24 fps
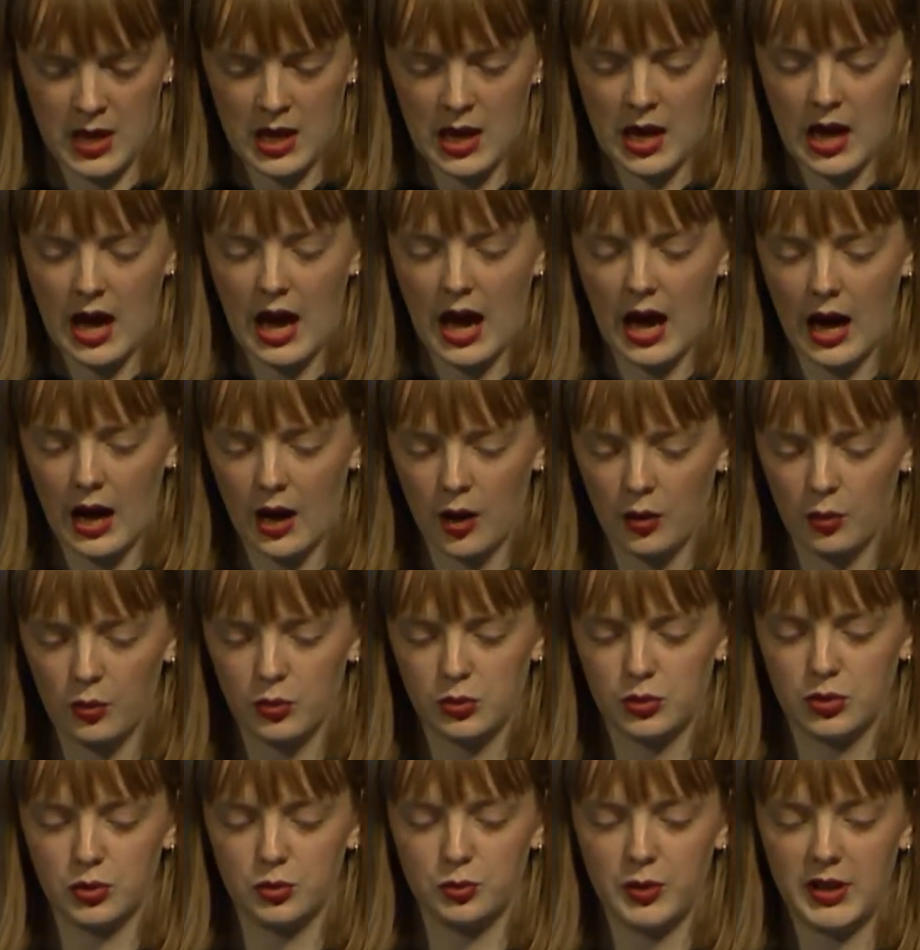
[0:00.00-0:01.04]
How
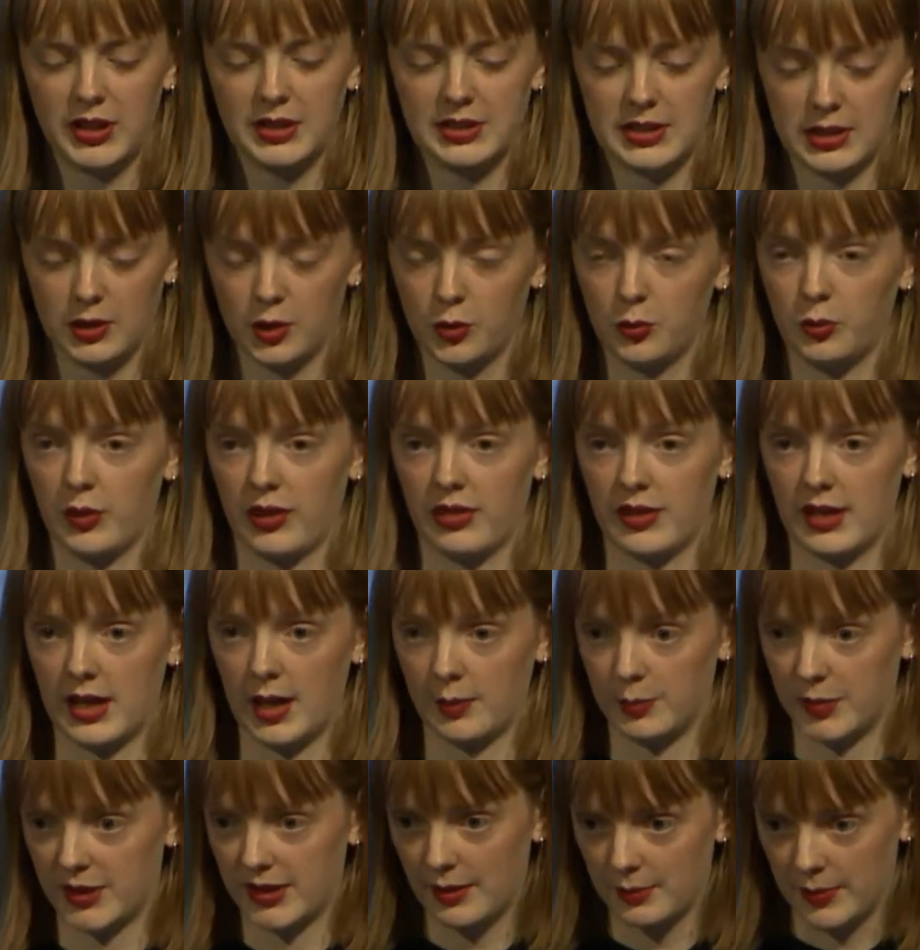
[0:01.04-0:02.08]
do we deal with an
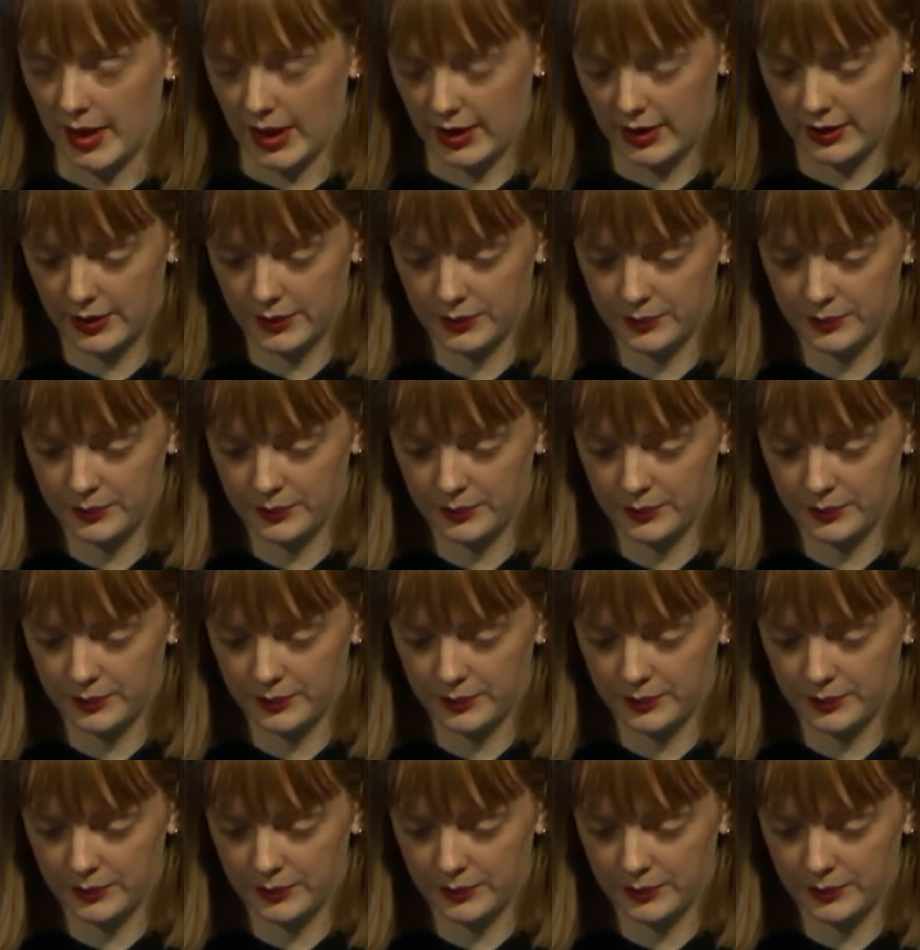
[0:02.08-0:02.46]
epidemic?